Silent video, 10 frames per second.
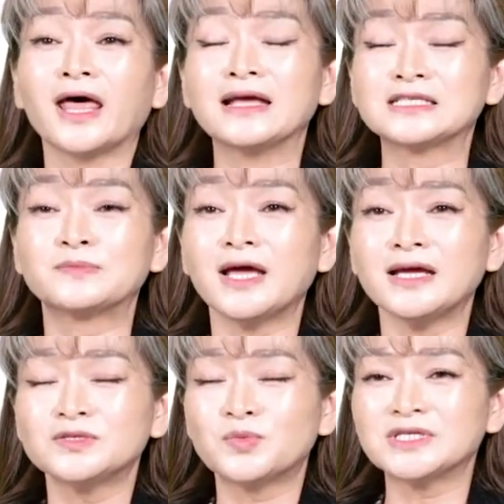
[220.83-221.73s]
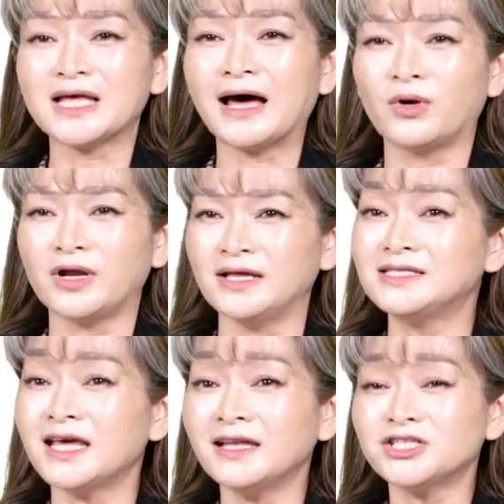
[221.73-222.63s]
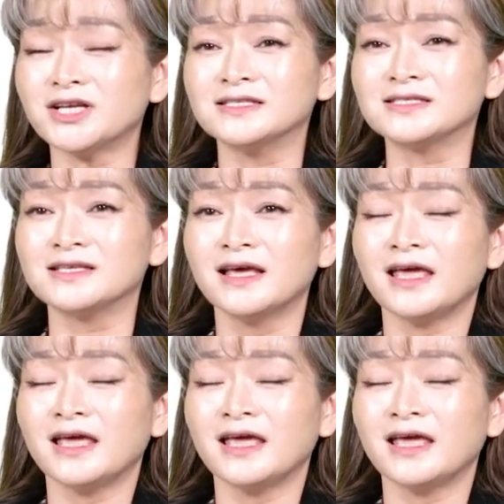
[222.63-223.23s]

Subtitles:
I explained was our intentions.